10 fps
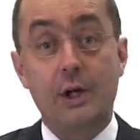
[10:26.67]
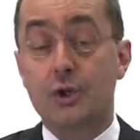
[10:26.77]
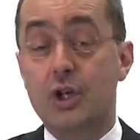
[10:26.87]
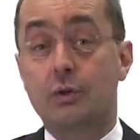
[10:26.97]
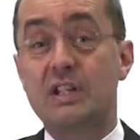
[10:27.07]

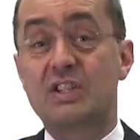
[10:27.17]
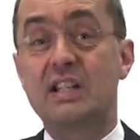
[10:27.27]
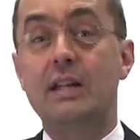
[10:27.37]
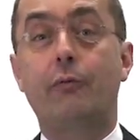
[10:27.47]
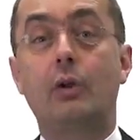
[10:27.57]
she
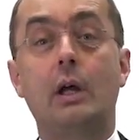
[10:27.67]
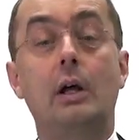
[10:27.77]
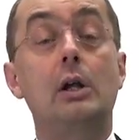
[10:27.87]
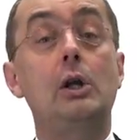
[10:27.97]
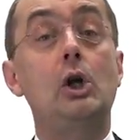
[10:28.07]
received
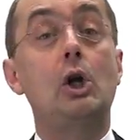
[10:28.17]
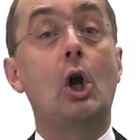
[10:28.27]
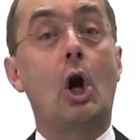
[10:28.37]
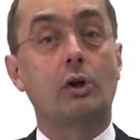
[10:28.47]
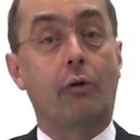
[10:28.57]
a
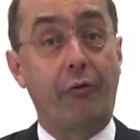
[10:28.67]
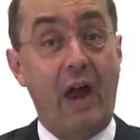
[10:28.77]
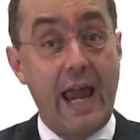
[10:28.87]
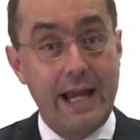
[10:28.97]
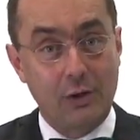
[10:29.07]
lot of
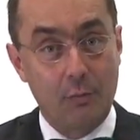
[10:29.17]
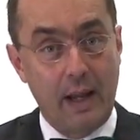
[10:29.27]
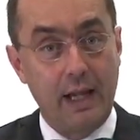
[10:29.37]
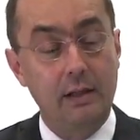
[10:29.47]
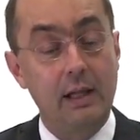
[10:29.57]
hate
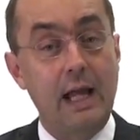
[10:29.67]
mail,